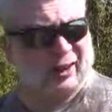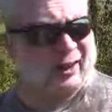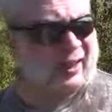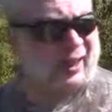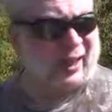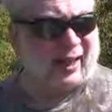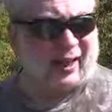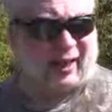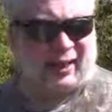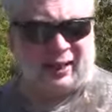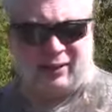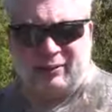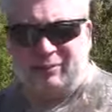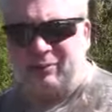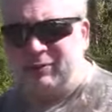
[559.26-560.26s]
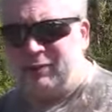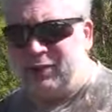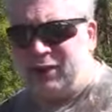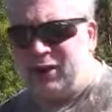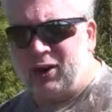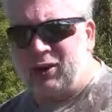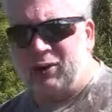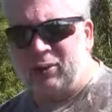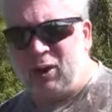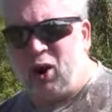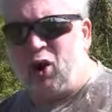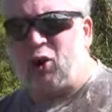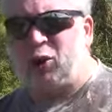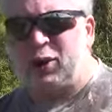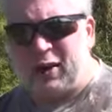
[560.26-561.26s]
and you know,
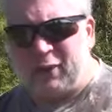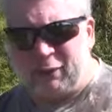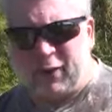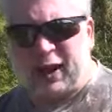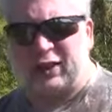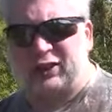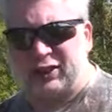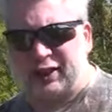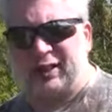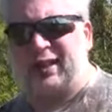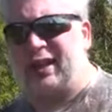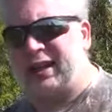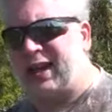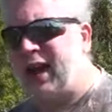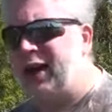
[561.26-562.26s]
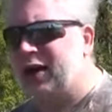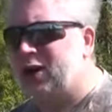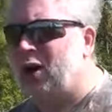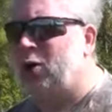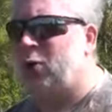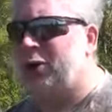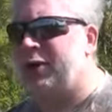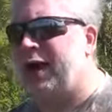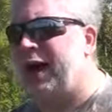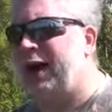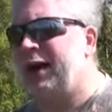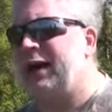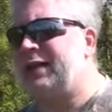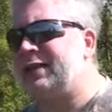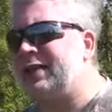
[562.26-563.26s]
all the effects that kind of go with that.
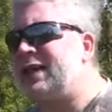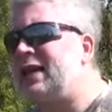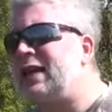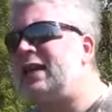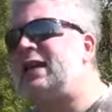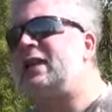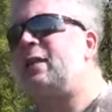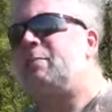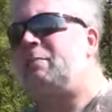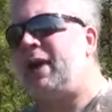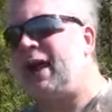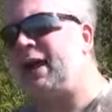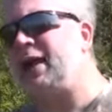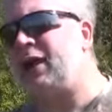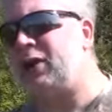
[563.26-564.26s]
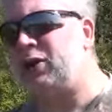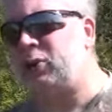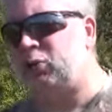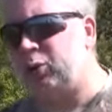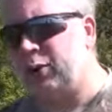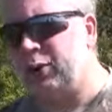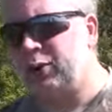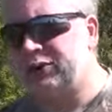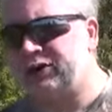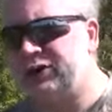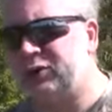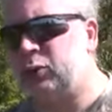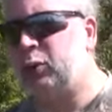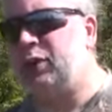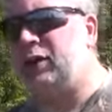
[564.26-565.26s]
A tea made out of the
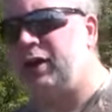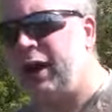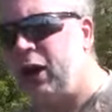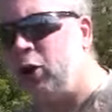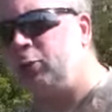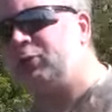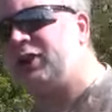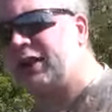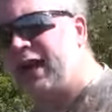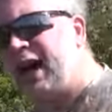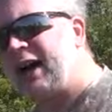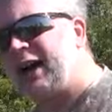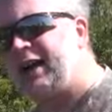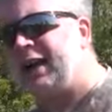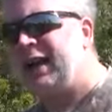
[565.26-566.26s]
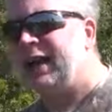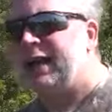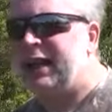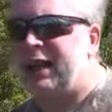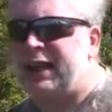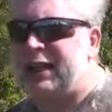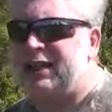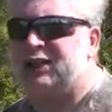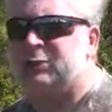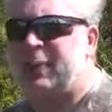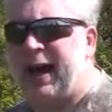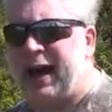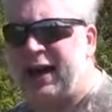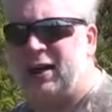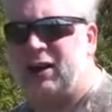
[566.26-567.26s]
roots will help to kind of ease
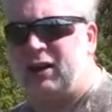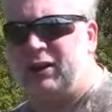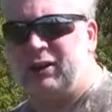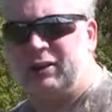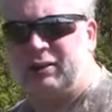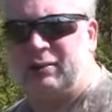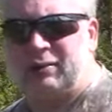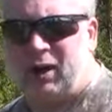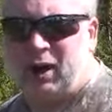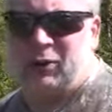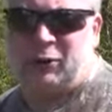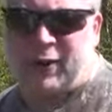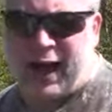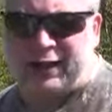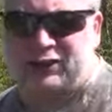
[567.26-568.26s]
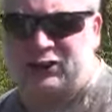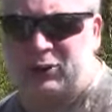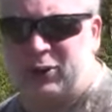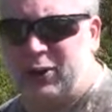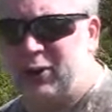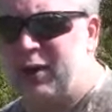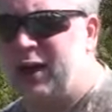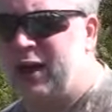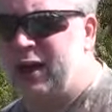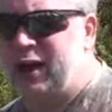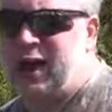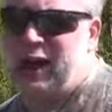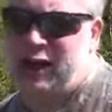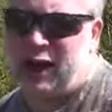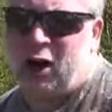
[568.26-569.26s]
back on that sort of thing,
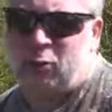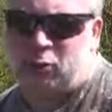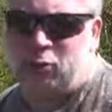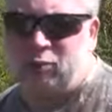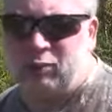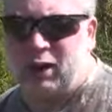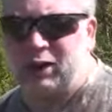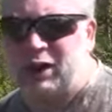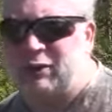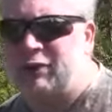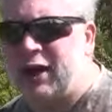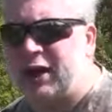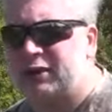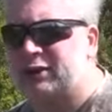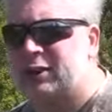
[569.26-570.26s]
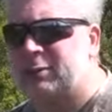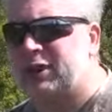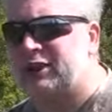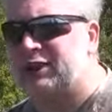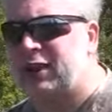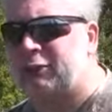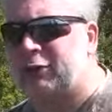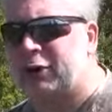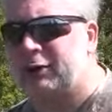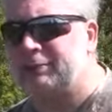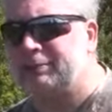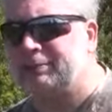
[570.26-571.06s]
and help alleviate some of the suffering.